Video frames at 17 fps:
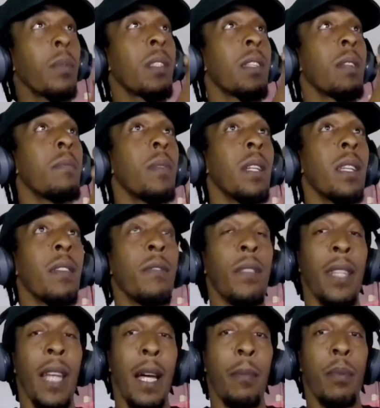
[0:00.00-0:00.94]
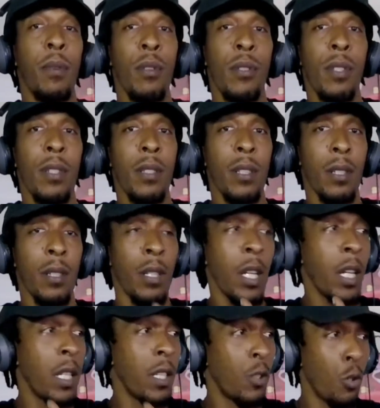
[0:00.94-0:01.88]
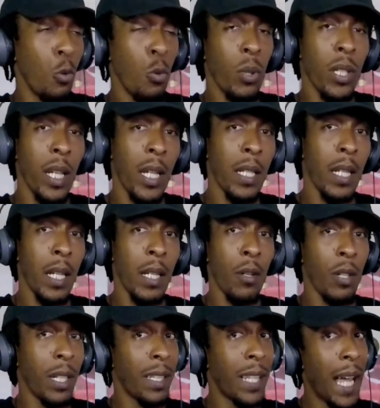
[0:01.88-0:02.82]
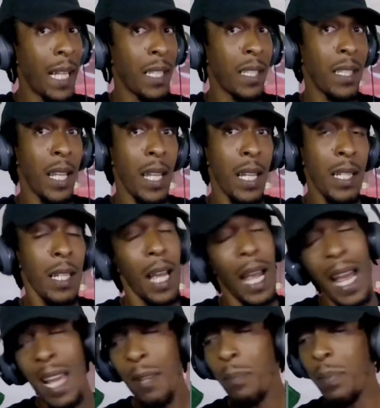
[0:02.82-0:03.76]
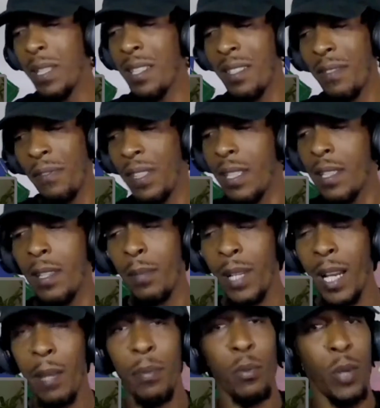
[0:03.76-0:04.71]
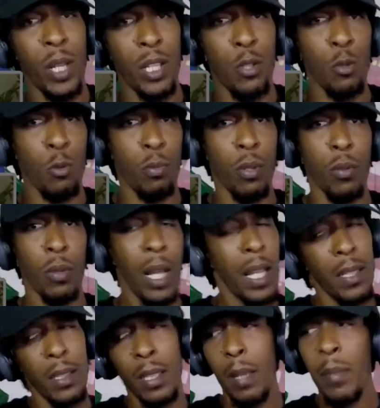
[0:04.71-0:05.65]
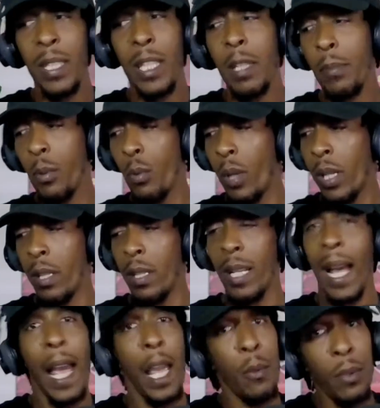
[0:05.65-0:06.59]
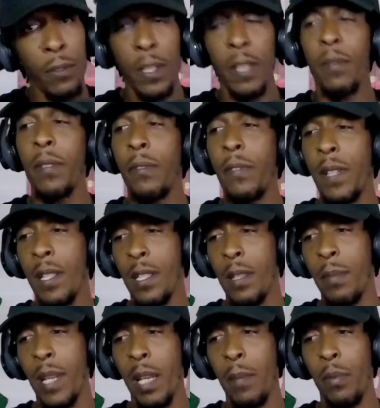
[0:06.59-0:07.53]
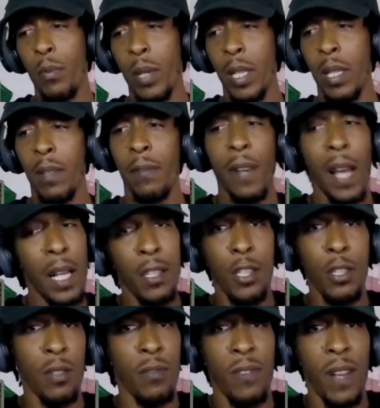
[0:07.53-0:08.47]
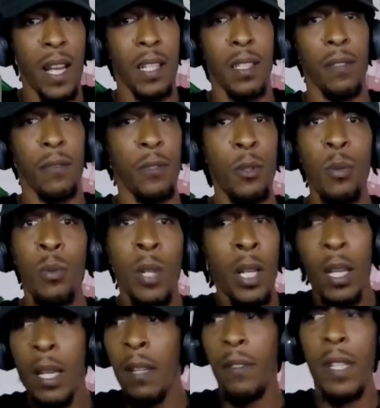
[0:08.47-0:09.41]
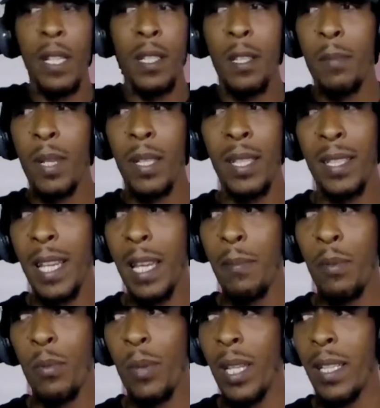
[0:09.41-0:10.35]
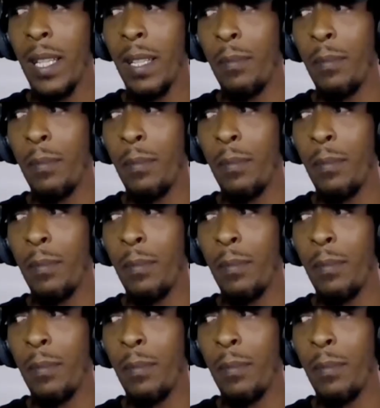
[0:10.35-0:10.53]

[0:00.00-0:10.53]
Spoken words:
up to somebody and for that person to do what they did on that stage, I'd be feel some type of way too, bro. Let me keep it 100. I would even feel some type of way. Fox. If you feel some other type of way,